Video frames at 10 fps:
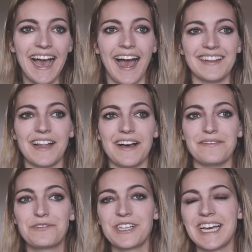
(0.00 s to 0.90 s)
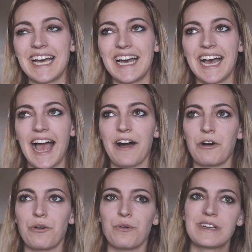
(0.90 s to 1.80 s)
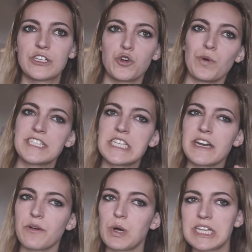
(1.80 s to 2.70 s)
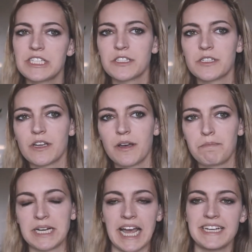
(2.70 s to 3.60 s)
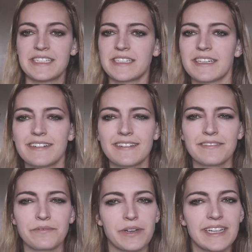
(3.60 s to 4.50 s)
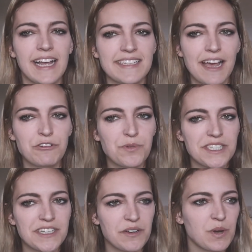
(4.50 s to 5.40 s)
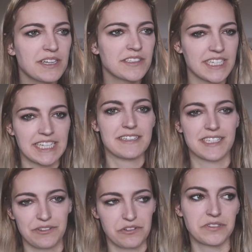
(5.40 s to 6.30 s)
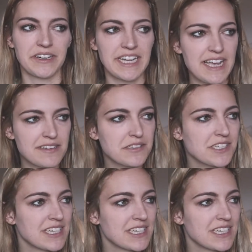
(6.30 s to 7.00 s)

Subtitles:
I loved how twisted it was, but I didn't realize how twisted it was like until the very end.